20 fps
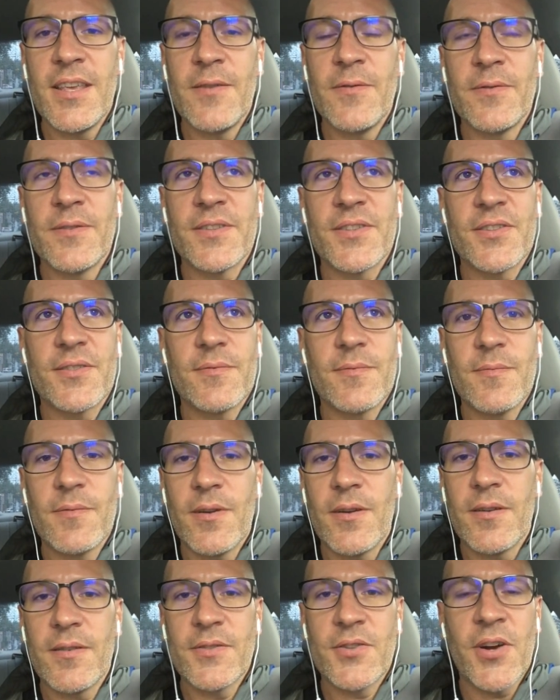was
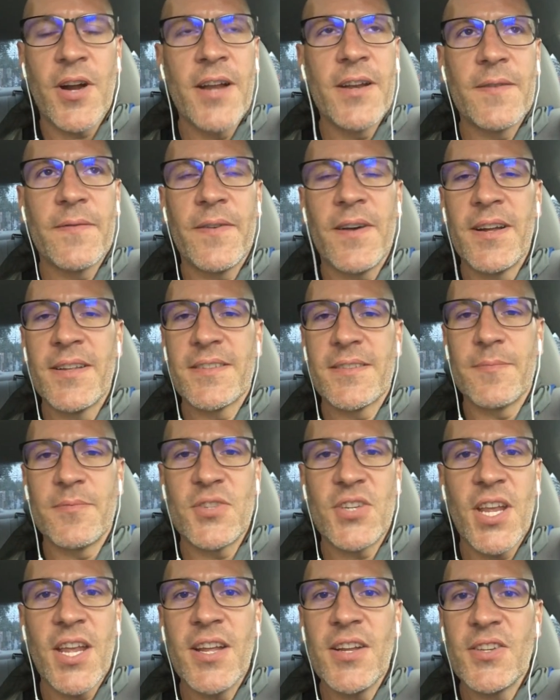trying to find some
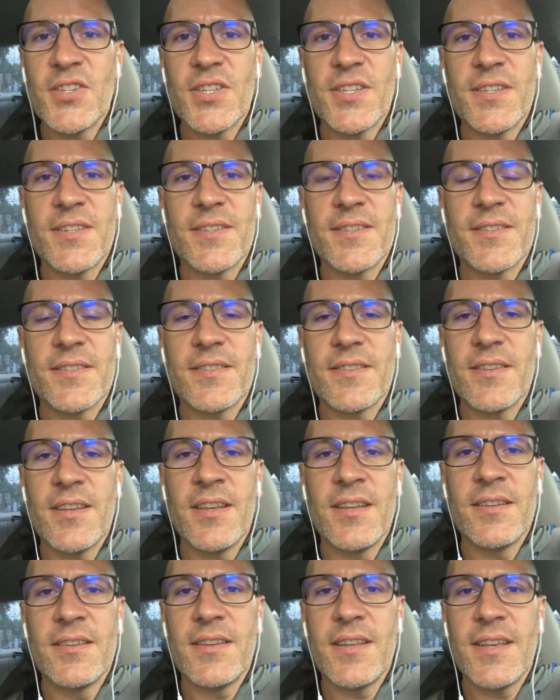change in
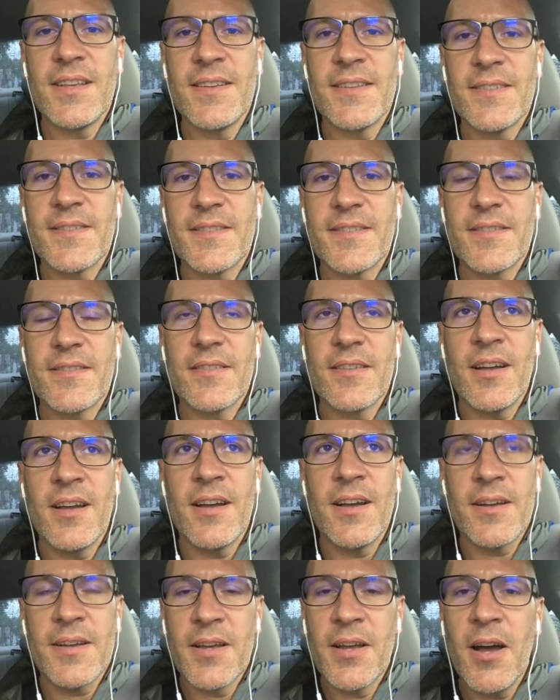his
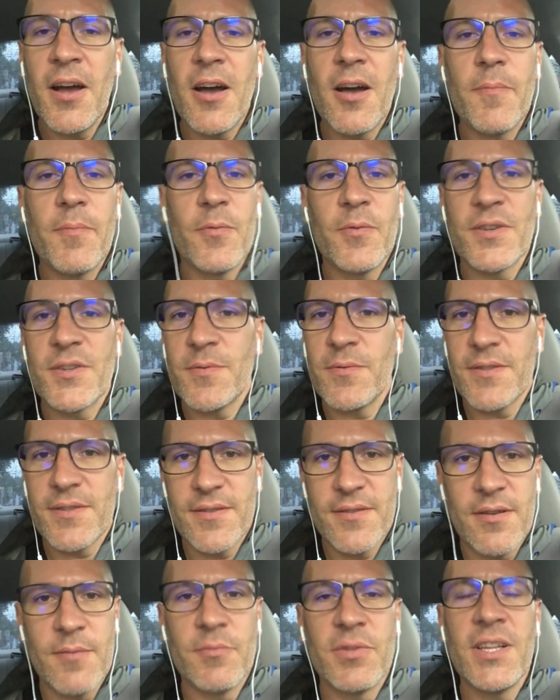cup, which
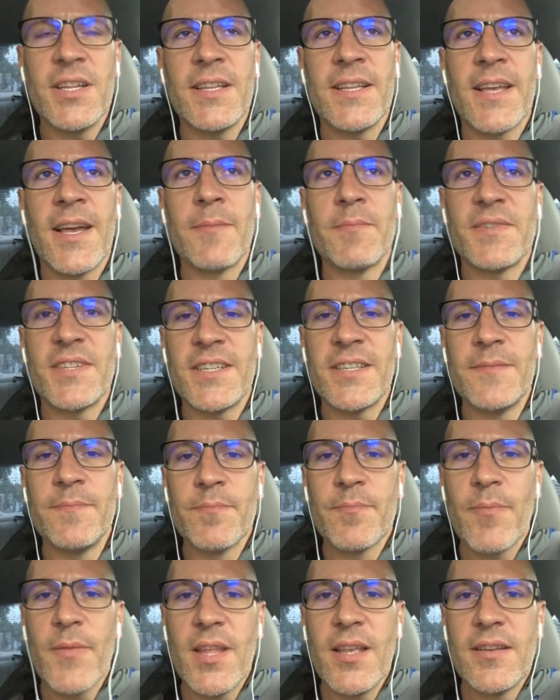was completely empty,
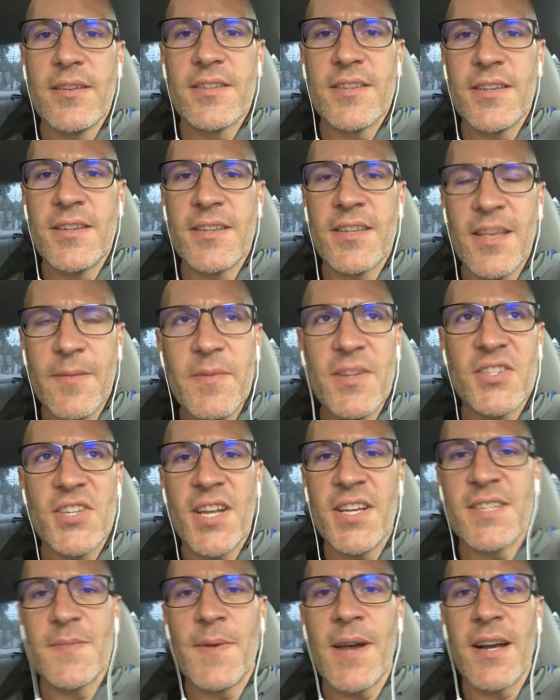to give me
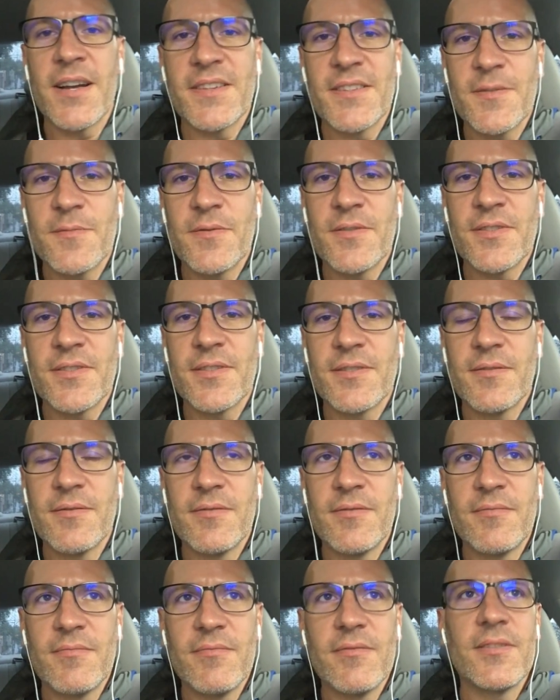change back because it was
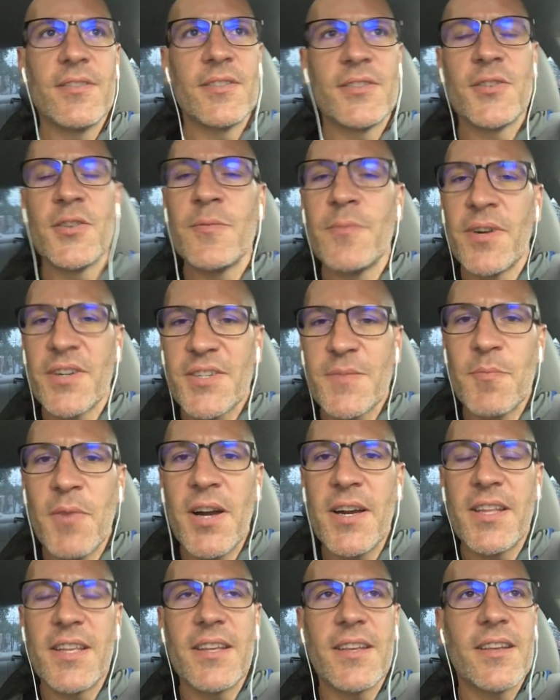too much
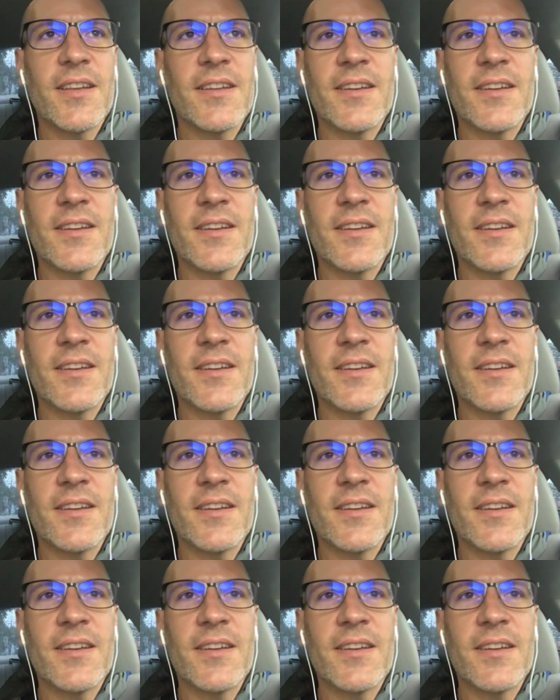money.